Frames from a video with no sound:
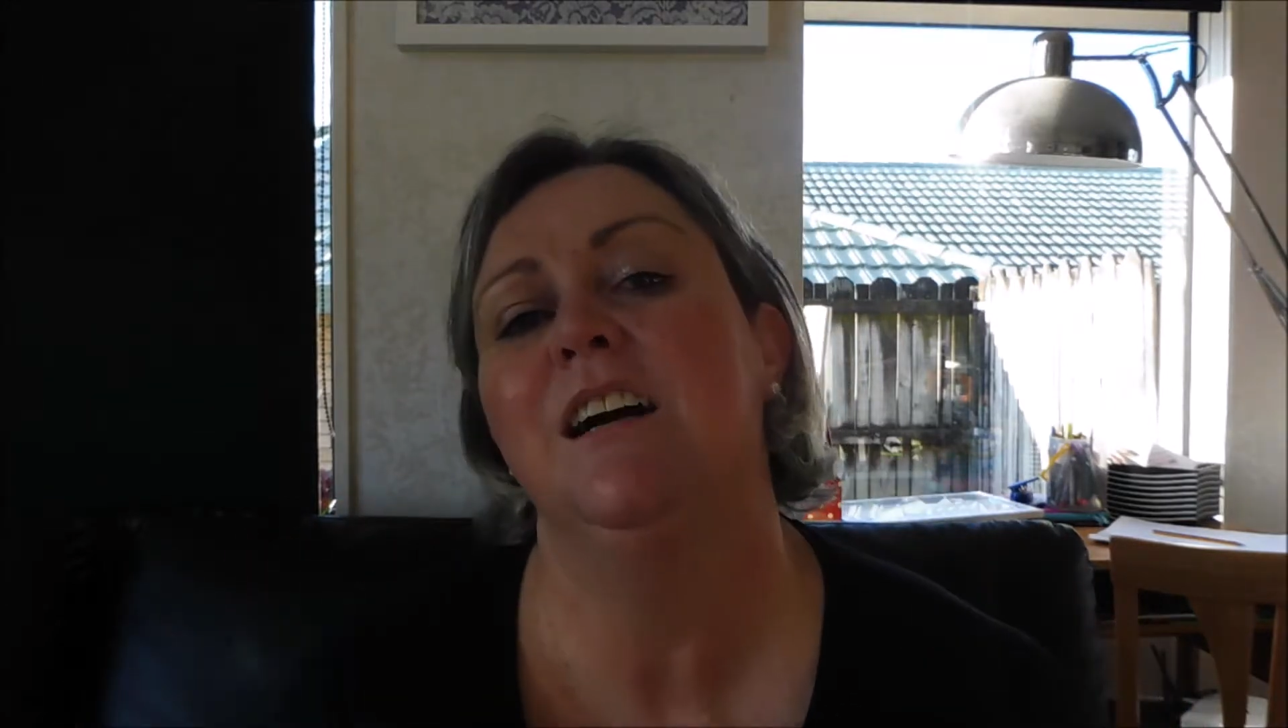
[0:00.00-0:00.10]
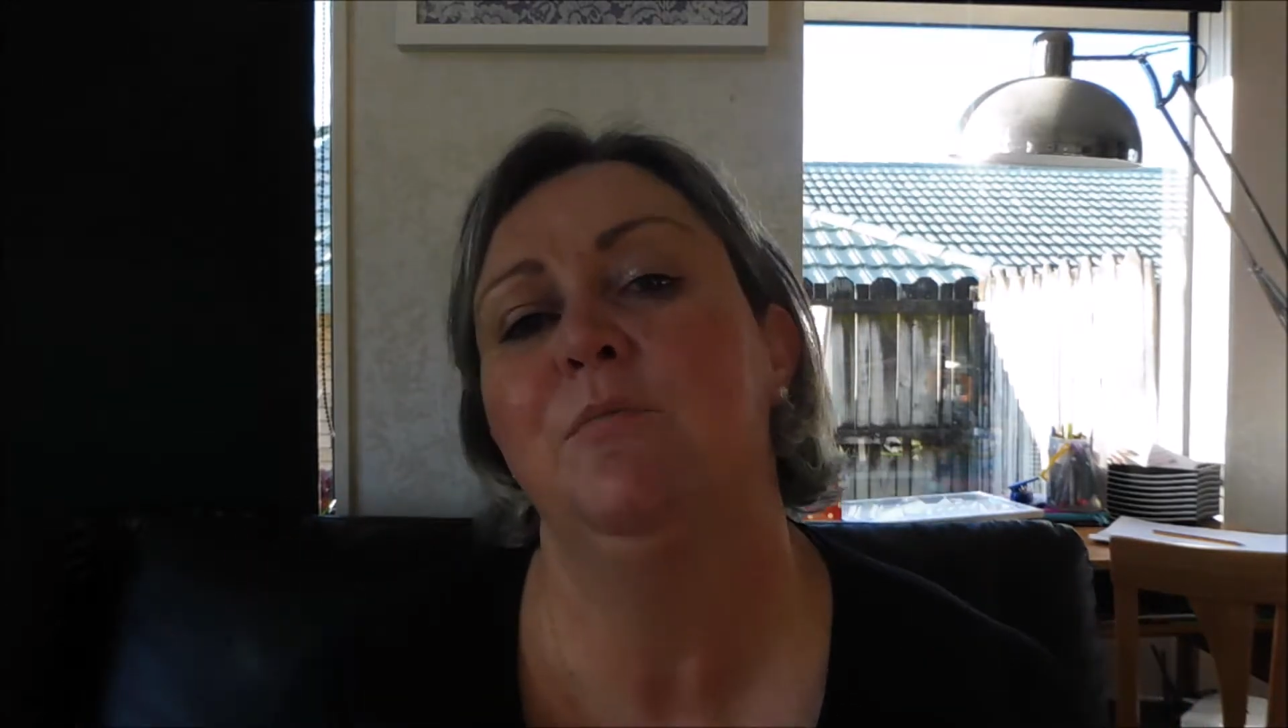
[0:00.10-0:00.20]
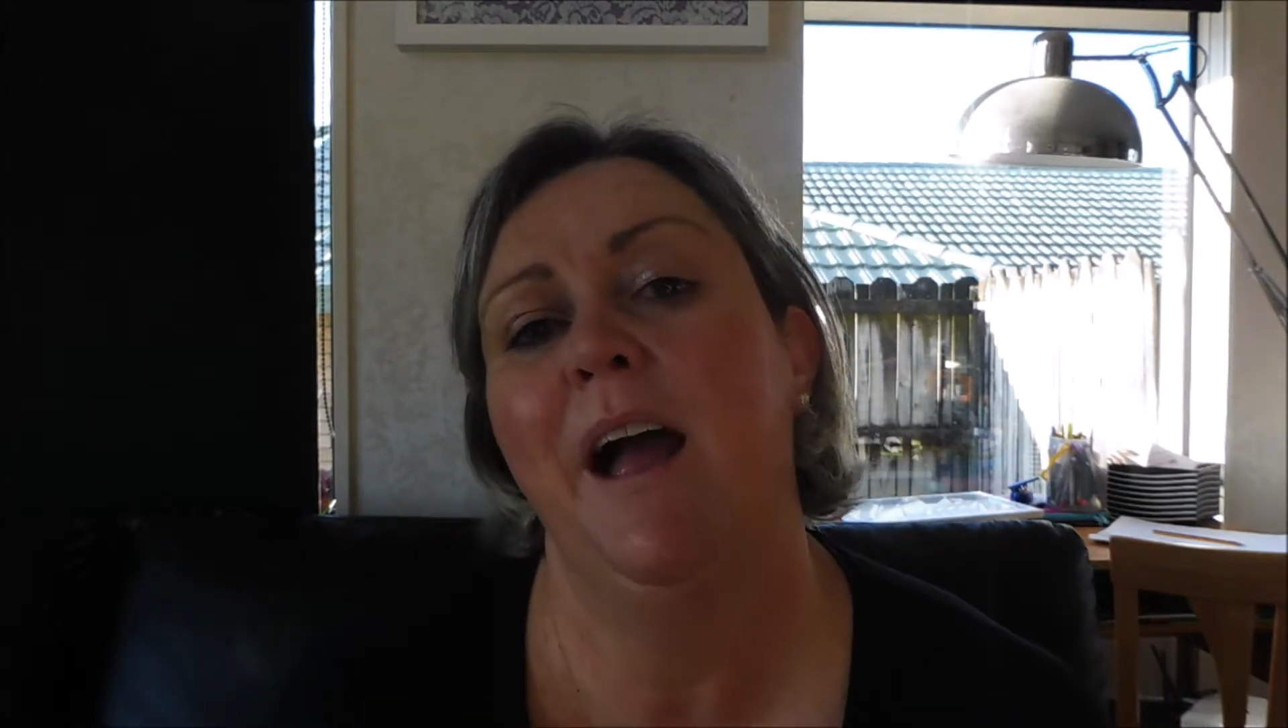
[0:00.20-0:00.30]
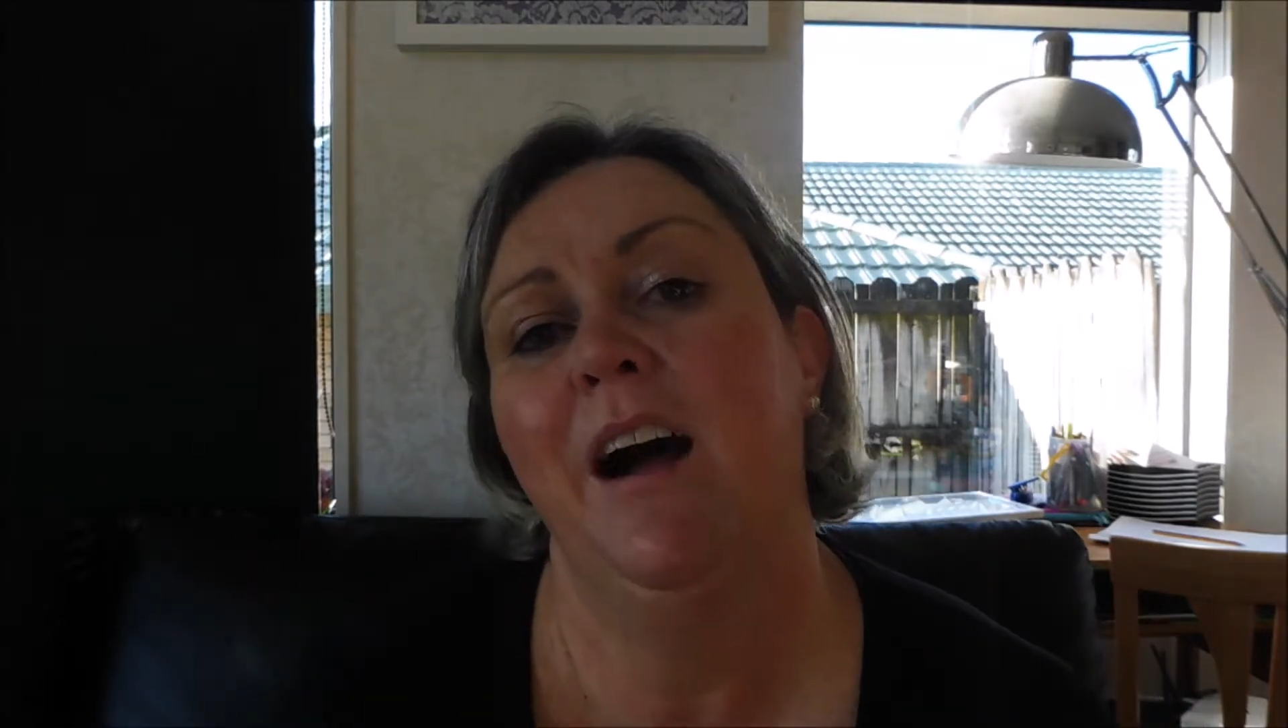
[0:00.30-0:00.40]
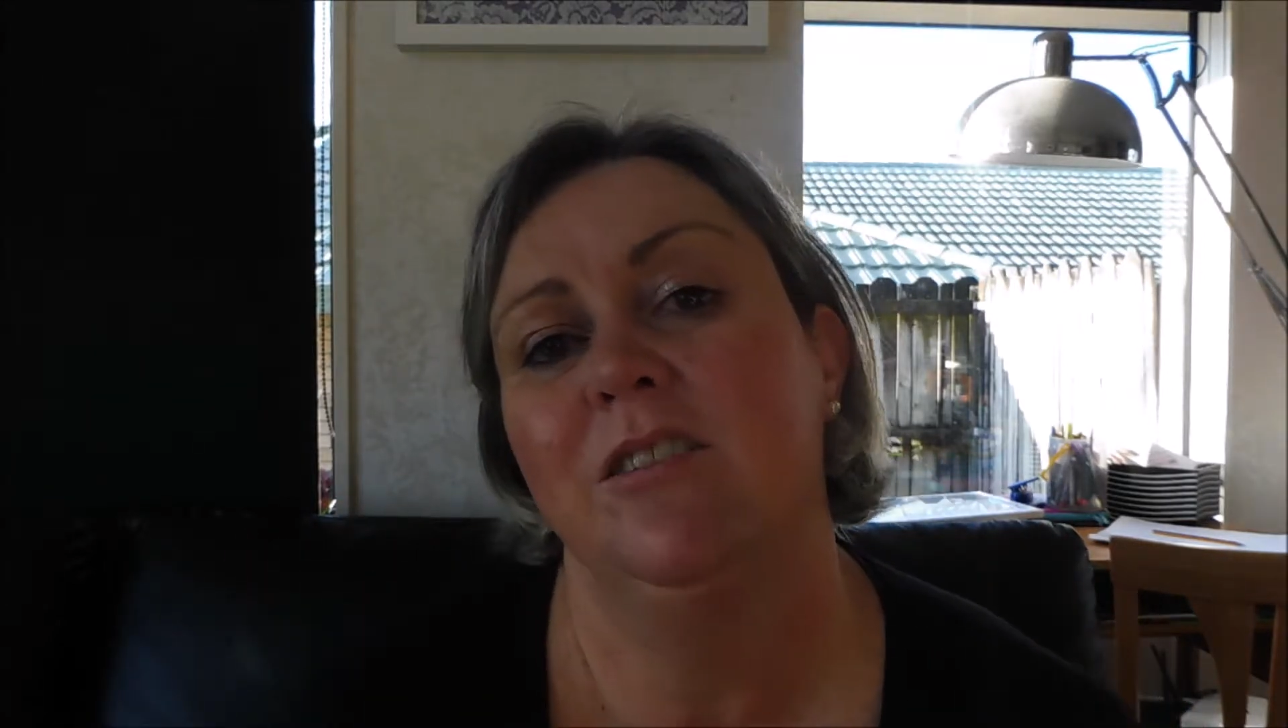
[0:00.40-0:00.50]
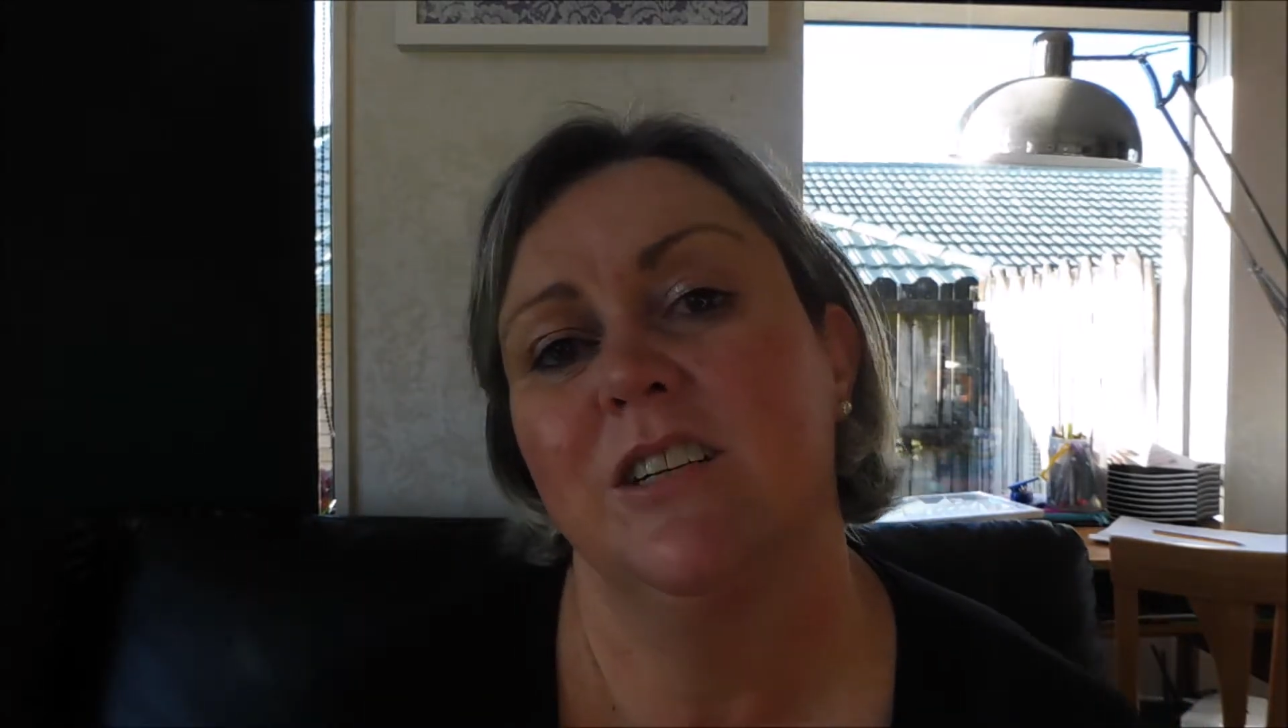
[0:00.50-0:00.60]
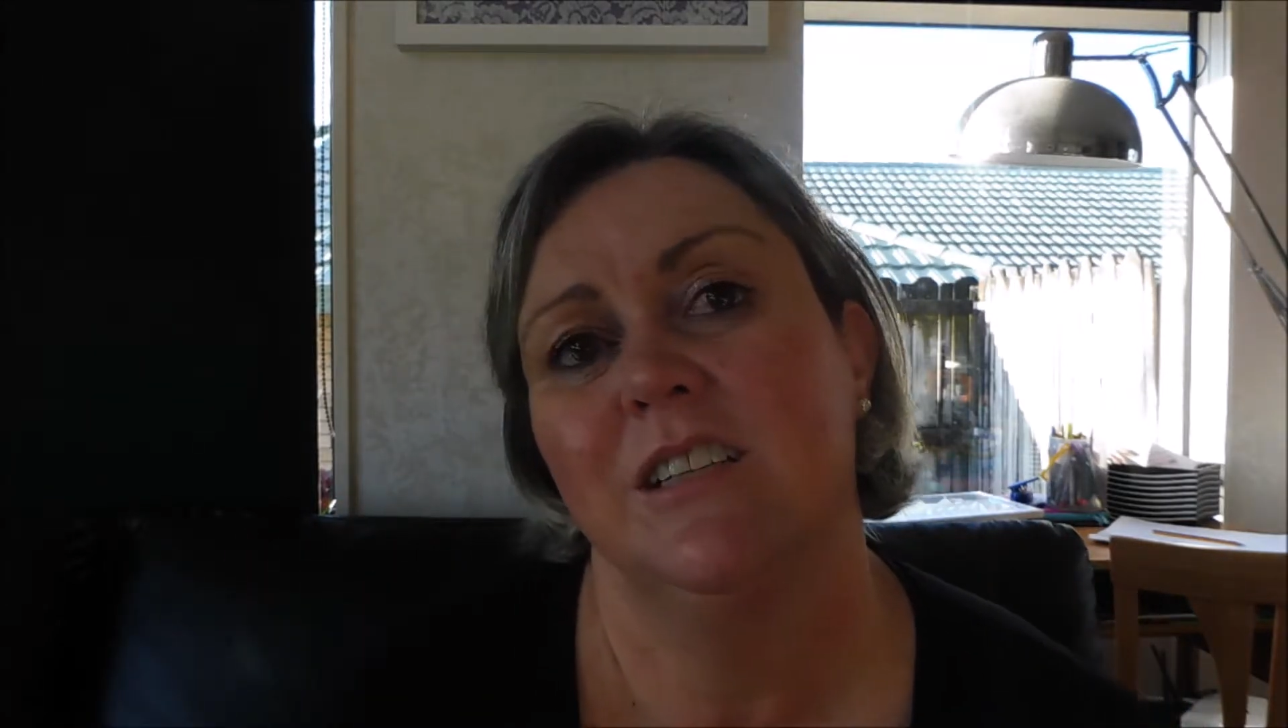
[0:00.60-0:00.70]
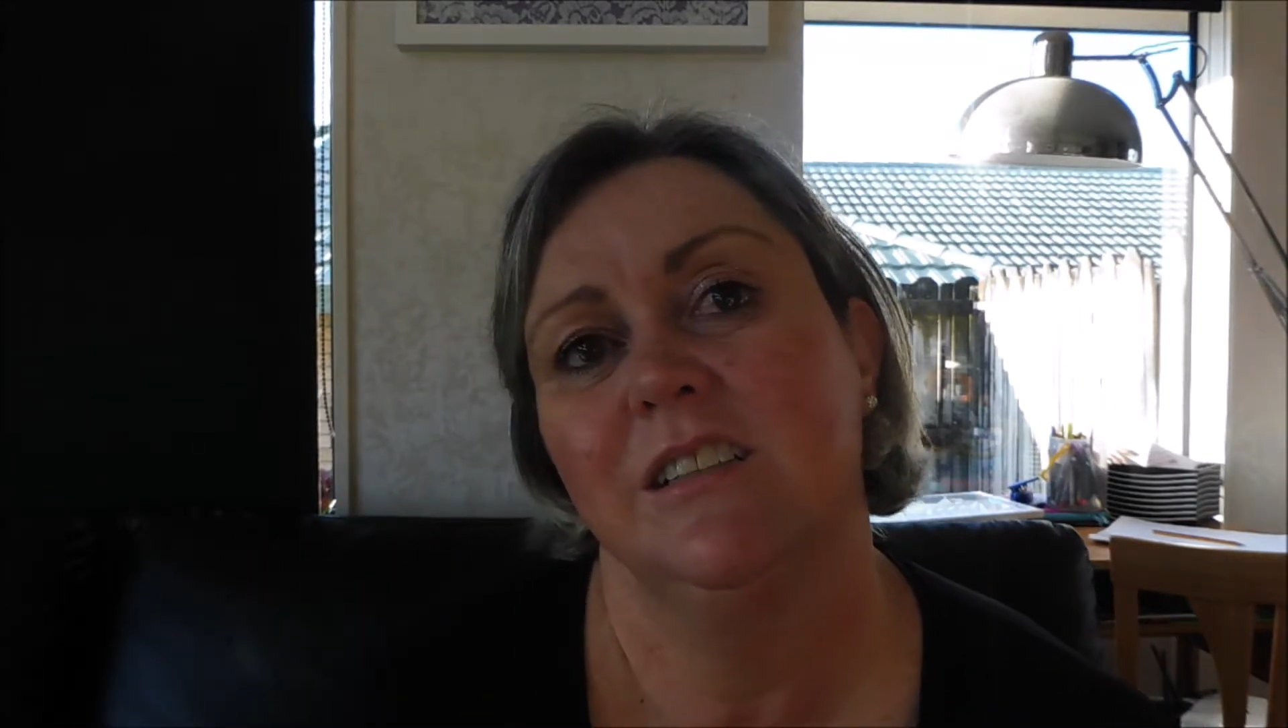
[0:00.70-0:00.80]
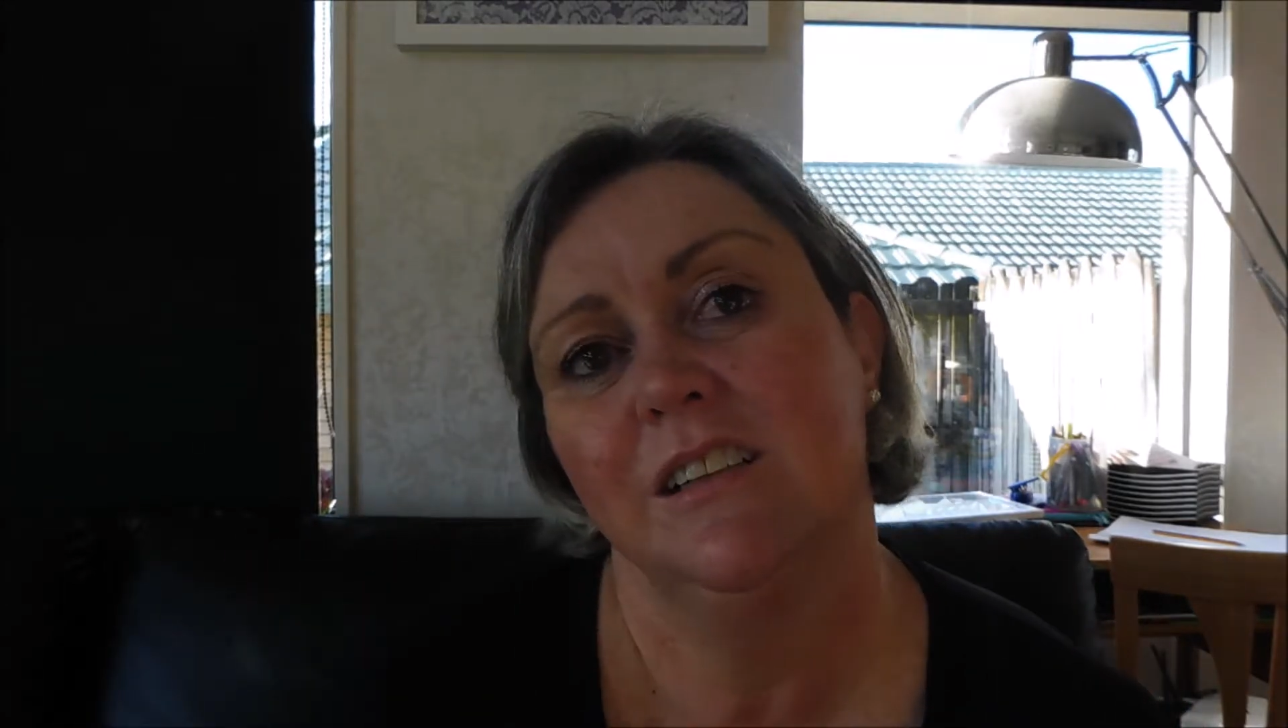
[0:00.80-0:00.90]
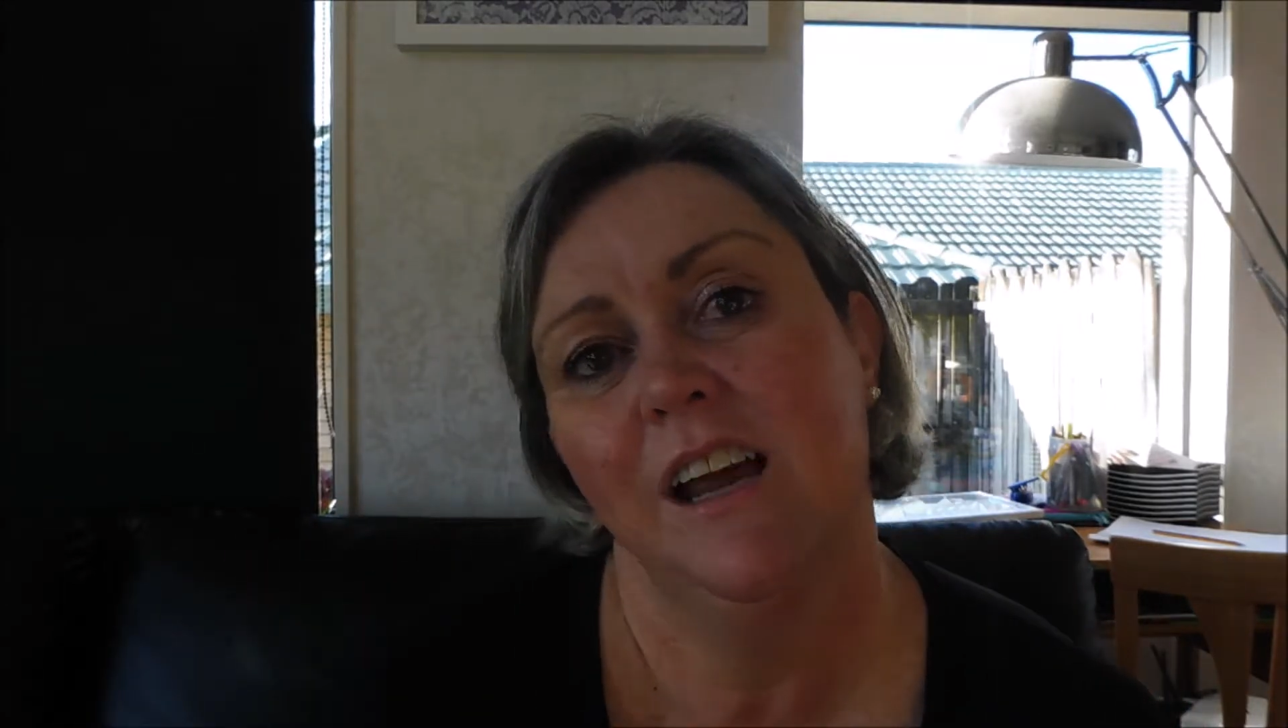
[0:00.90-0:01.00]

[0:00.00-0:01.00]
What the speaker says: about